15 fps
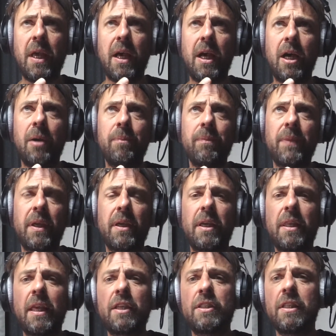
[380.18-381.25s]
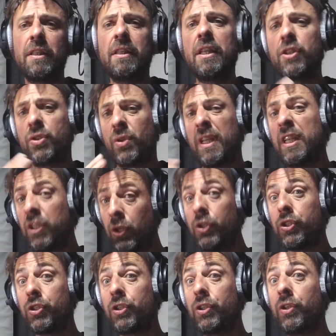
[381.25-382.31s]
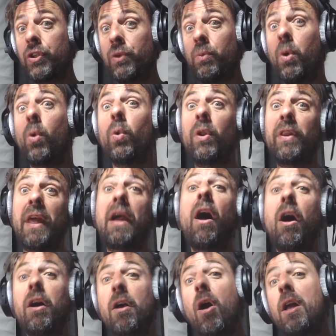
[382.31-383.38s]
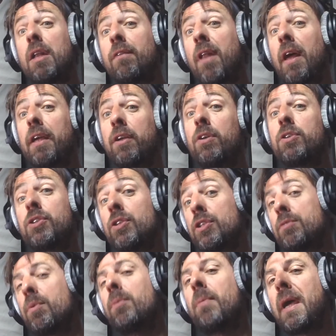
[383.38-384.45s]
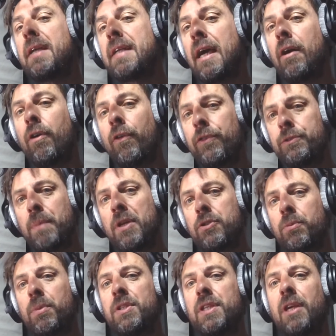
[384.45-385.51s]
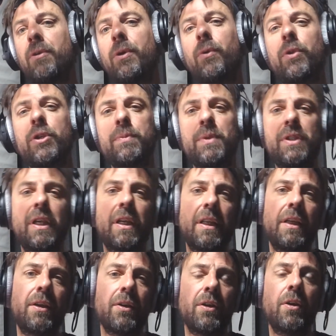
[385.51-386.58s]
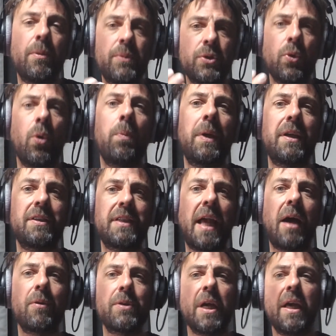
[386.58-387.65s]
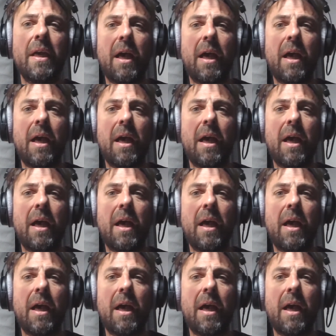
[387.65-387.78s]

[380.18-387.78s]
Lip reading: They literally cushion the wall, and they are kind of like cushions, but made out of special material that's particularly good at absorbing sound.